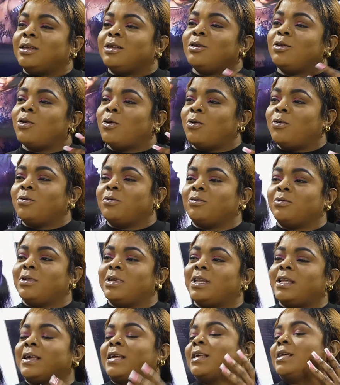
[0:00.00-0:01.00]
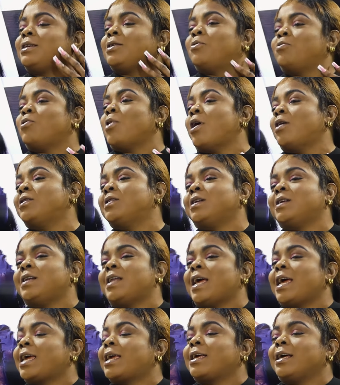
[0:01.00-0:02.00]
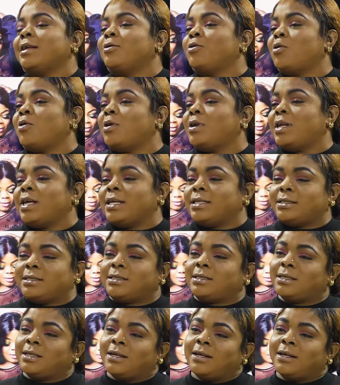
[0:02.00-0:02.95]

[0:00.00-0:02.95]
You know, licking around the neck and all that.